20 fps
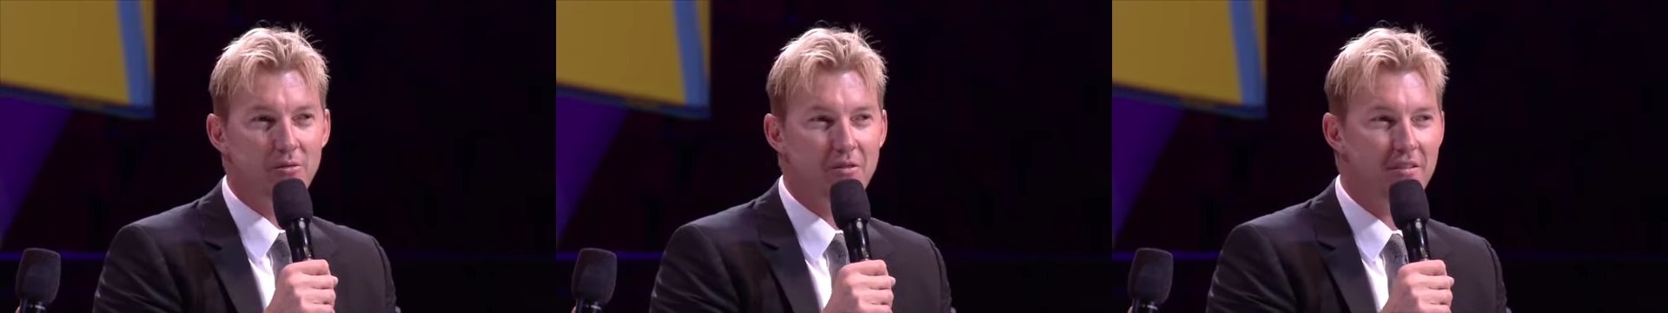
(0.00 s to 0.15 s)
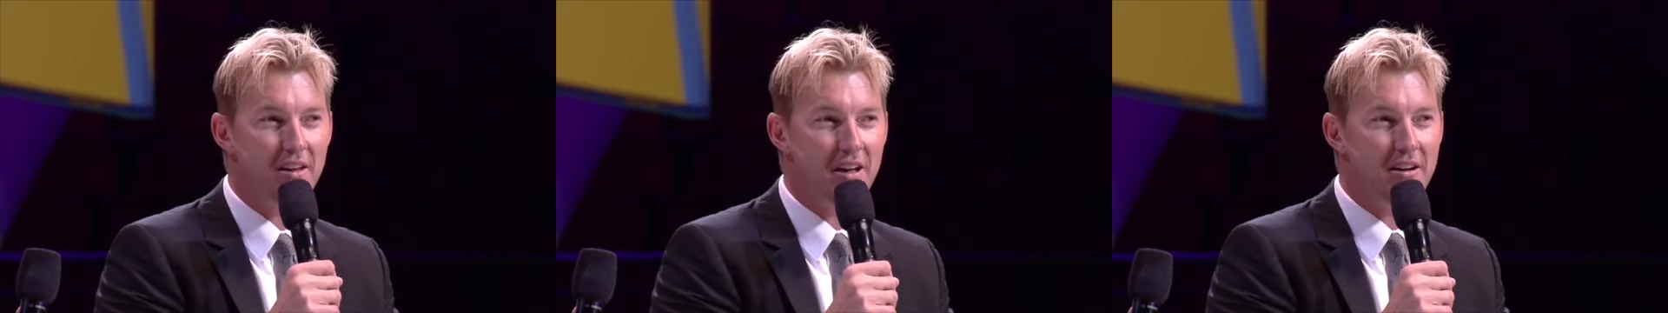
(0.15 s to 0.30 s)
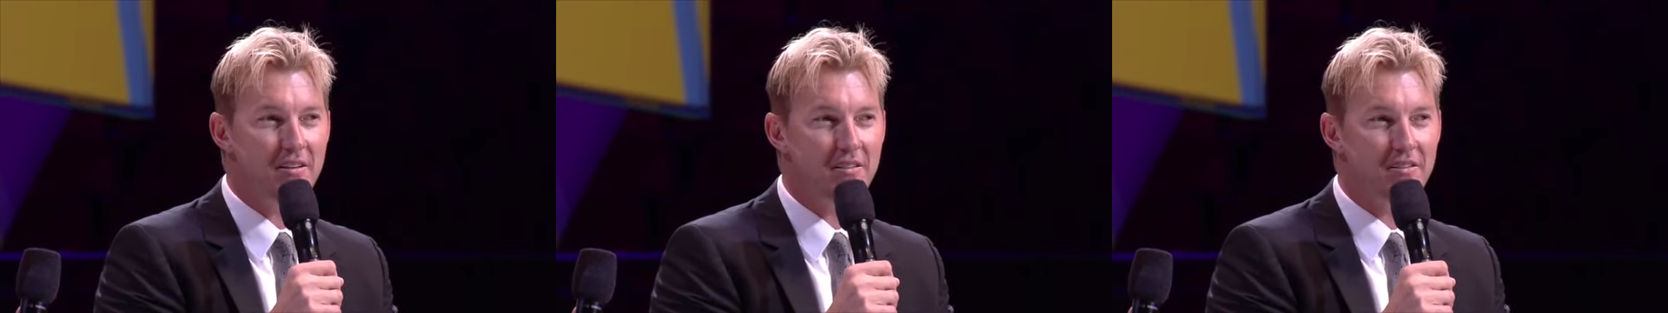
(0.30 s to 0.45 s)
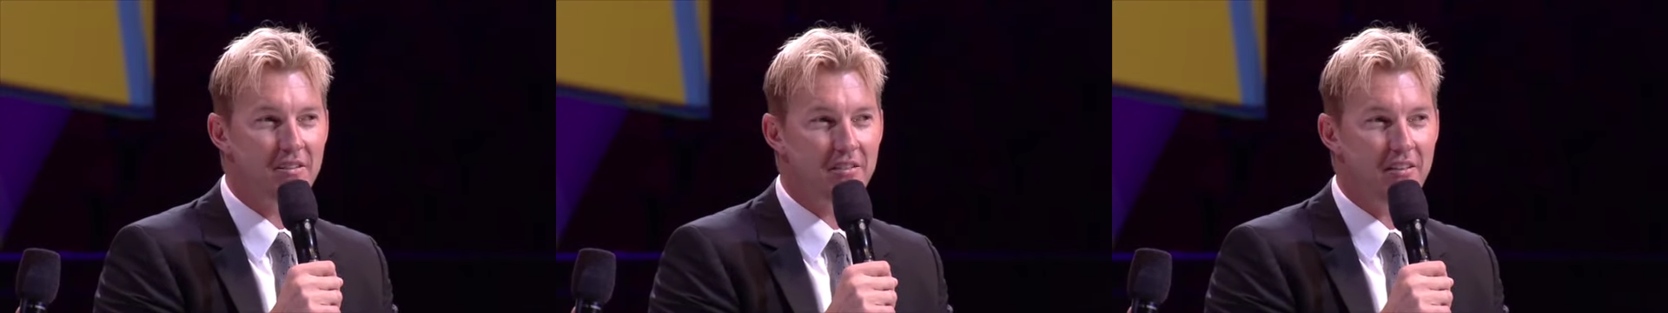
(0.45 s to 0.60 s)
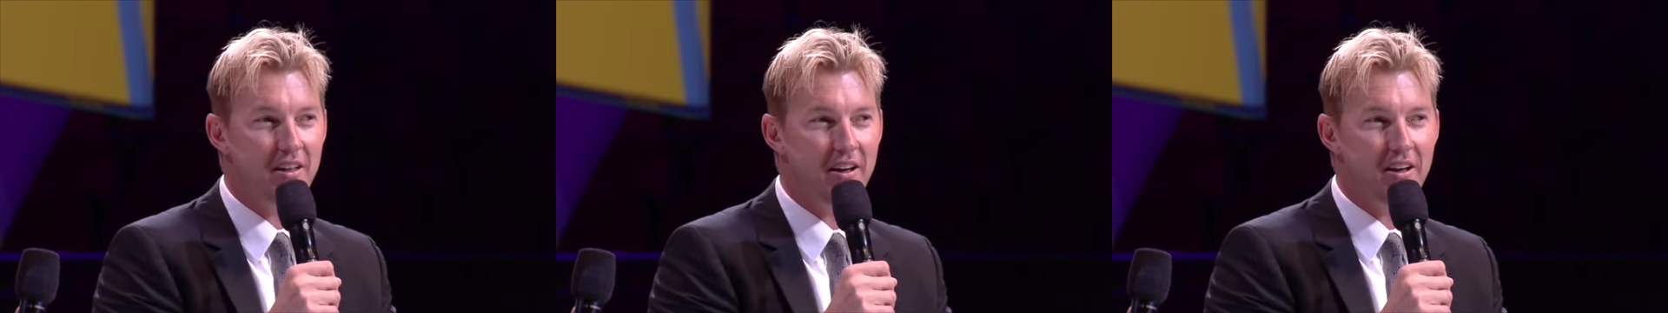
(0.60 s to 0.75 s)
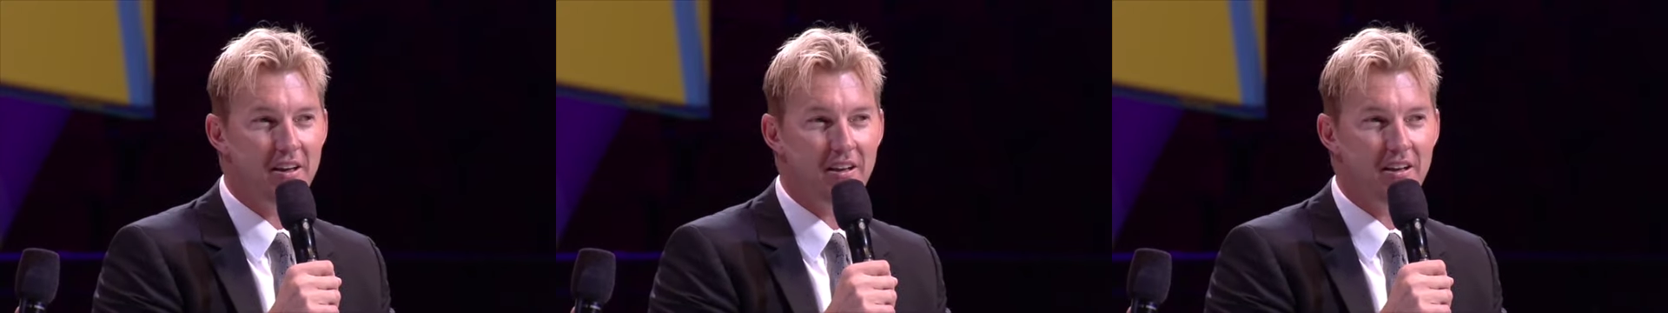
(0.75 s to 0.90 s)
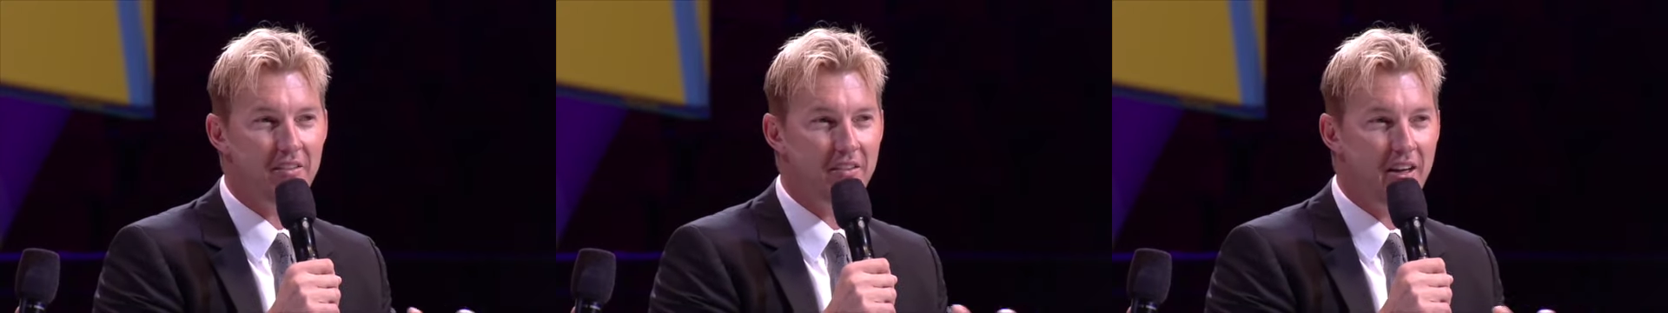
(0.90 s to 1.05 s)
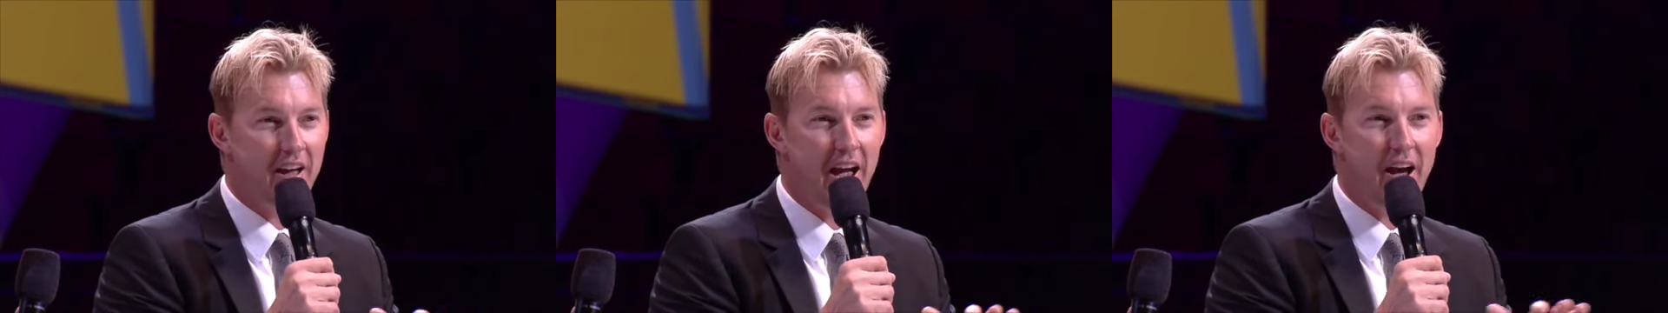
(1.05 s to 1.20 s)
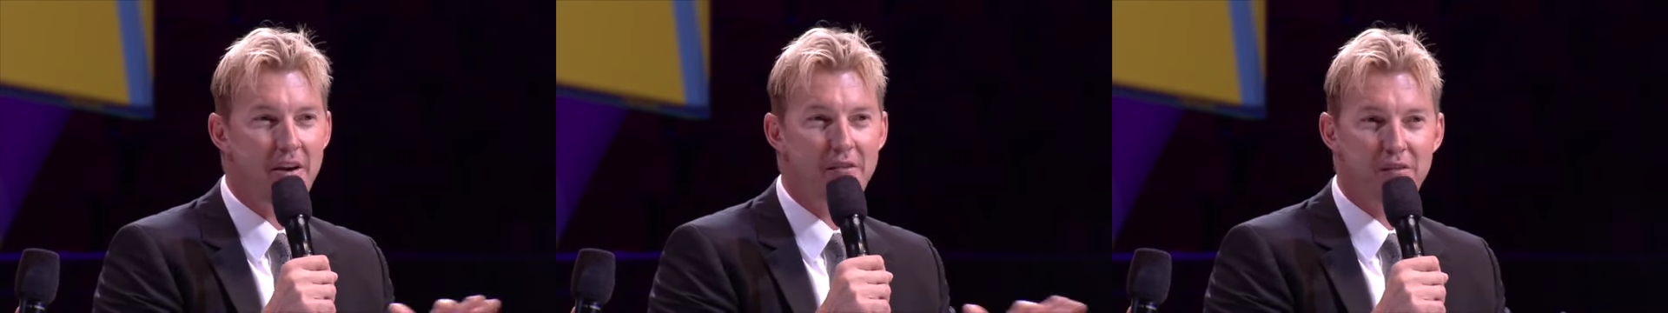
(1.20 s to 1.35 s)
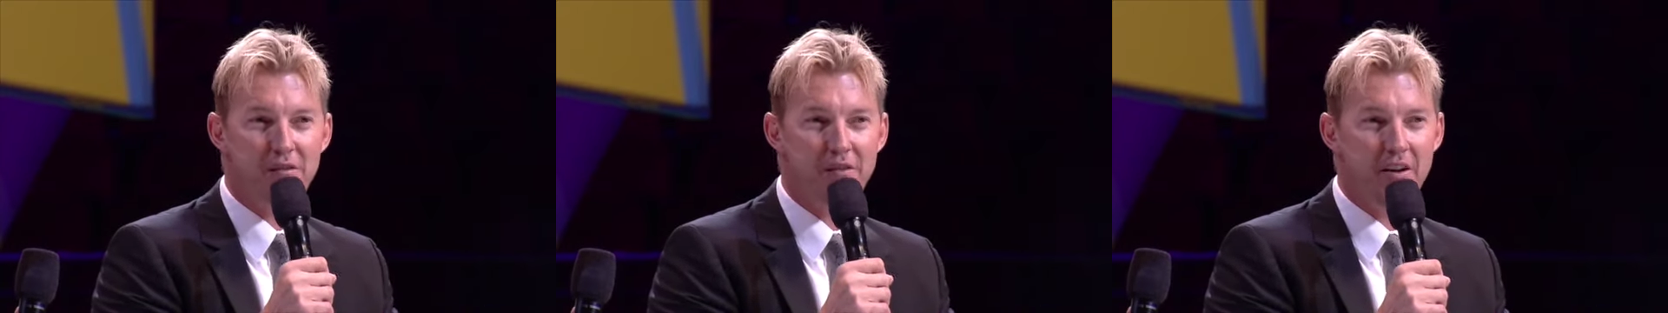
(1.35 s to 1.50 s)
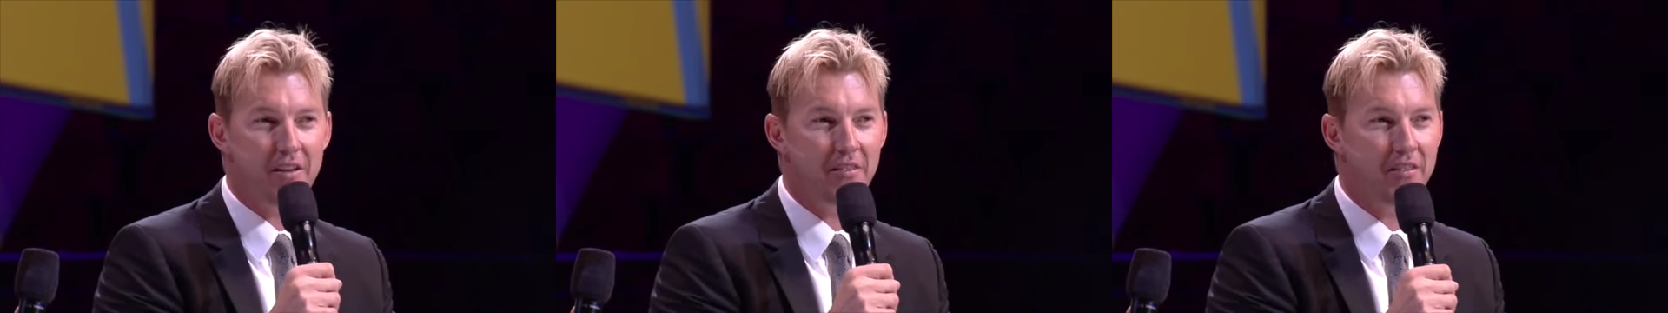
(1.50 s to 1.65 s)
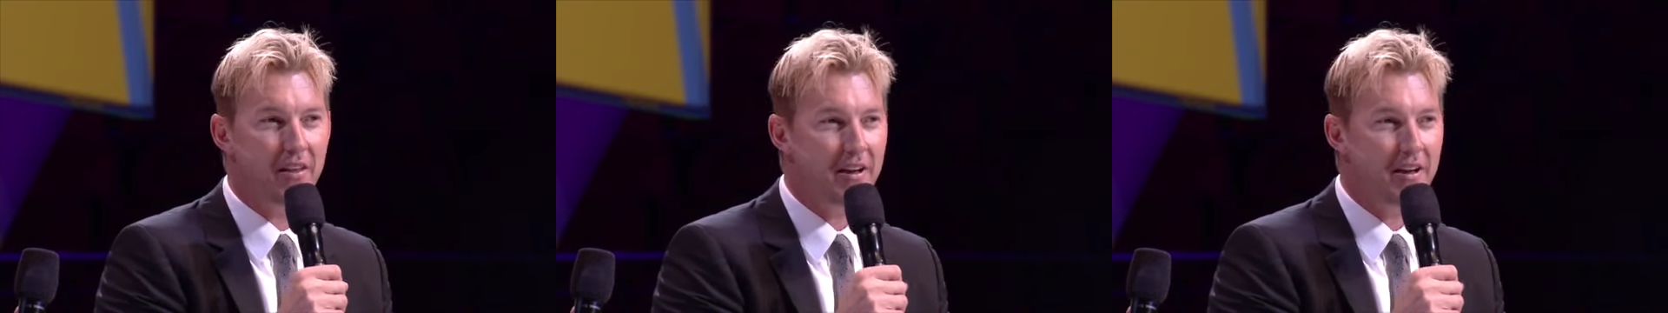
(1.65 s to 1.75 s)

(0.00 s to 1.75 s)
centres and they have fun.